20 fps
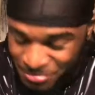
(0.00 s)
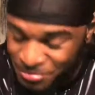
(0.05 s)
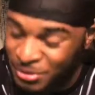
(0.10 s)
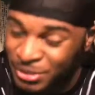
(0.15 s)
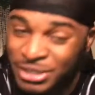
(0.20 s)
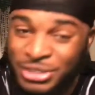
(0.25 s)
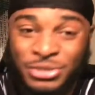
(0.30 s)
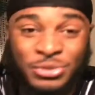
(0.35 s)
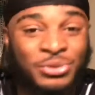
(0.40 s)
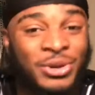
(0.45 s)

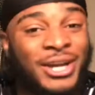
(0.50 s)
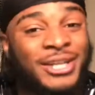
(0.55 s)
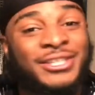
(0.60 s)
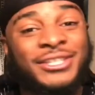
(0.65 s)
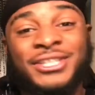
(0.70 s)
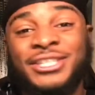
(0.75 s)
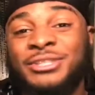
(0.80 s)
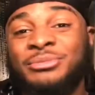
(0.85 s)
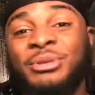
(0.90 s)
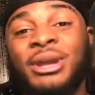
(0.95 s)
Please do not
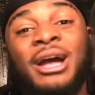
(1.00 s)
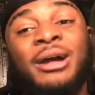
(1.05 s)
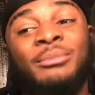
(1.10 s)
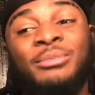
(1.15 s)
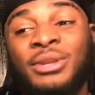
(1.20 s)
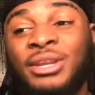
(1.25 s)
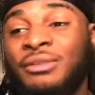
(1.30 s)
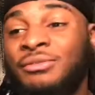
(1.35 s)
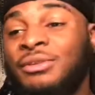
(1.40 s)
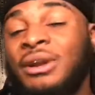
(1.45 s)
judge me.
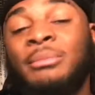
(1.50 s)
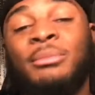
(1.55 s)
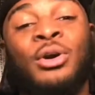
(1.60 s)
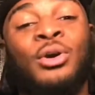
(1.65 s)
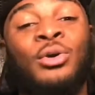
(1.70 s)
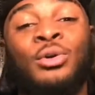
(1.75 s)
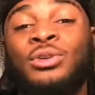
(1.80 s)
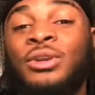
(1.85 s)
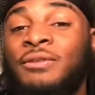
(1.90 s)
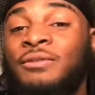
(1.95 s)
I'm different. I'm a
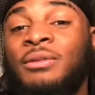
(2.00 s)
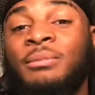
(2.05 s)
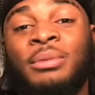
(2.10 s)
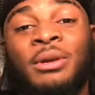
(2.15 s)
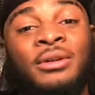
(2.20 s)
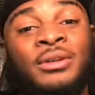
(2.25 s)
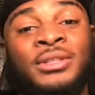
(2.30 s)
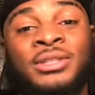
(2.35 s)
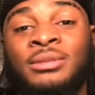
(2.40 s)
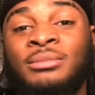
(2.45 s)
whole different
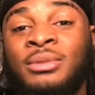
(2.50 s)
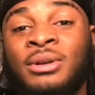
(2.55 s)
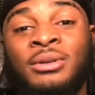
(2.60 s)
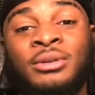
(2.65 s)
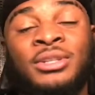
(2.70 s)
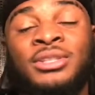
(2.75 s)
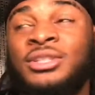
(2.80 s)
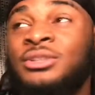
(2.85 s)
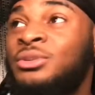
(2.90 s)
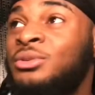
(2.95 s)
person, bro.
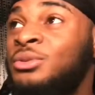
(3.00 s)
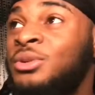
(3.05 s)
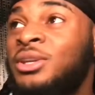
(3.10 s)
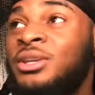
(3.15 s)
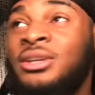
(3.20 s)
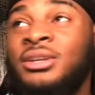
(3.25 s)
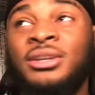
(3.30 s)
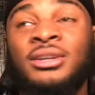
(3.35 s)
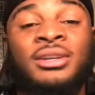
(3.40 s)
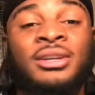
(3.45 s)
It's a new
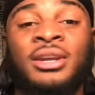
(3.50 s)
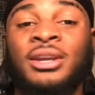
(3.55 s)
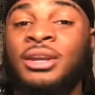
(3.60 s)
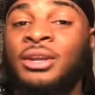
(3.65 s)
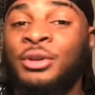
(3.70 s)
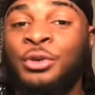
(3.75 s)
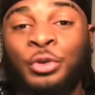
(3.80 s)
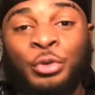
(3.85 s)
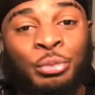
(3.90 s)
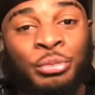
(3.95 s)
year,
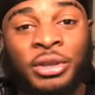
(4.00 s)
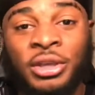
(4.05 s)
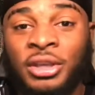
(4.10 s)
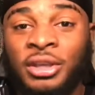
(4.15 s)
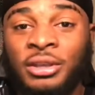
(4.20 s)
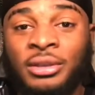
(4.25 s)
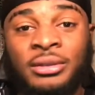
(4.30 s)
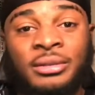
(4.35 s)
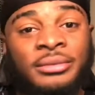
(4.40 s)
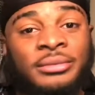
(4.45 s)
new
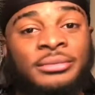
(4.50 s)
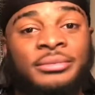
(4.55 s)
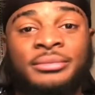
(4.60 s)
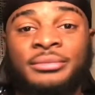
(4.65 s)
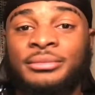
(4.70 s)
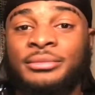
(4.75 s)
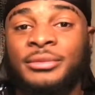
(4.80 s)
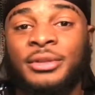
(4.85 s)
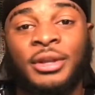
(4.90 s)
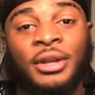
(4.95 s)
me.
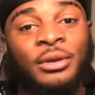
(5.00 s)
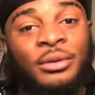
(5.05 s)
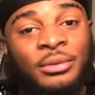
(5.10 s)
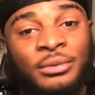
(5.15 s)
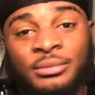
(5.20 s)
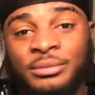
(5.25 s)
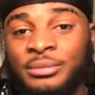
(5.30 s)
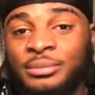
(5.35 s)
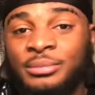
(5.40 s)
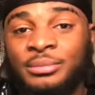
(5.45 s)
You know,
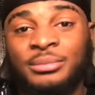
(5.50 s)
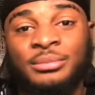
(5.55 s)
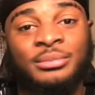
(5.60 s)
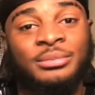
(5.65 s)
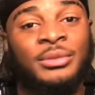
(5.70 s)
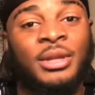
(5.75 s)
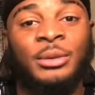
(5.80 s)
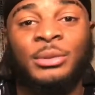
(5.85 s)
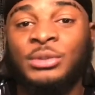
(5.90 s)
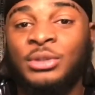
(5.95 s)

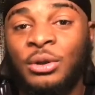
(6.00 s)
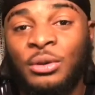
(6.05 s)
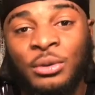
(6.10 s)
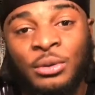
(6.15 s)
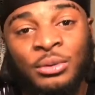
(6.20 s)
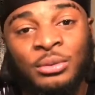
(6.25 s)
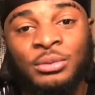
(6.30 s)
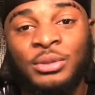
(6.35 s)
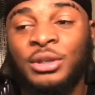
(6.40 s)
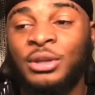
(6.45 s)
that was
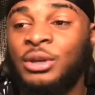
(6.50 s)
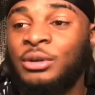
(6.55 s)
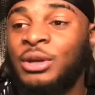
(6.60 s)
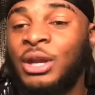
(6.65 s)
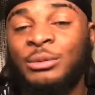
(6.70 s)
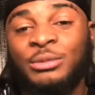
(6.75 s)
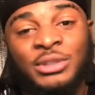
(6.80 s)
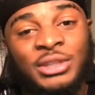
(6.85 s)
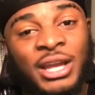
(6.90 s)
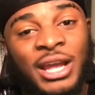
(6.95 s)
old. You know,
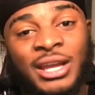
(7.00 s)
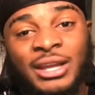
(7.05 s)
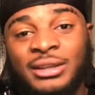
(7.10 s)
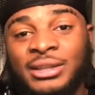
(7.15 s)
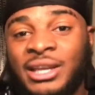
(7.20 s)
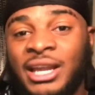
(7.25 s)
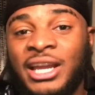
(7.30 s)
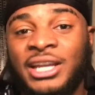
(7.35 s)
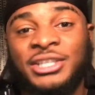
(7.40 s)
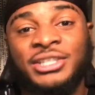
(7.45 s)
that was
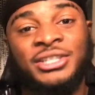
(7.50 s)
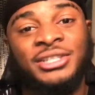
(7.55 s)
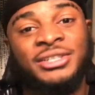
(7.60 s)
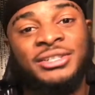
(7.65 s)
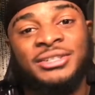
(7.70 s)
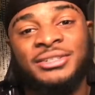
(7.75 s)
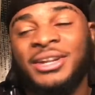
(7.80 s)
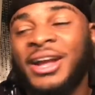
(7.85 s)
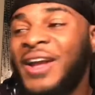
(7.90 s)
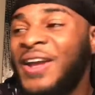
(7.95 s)
like last year.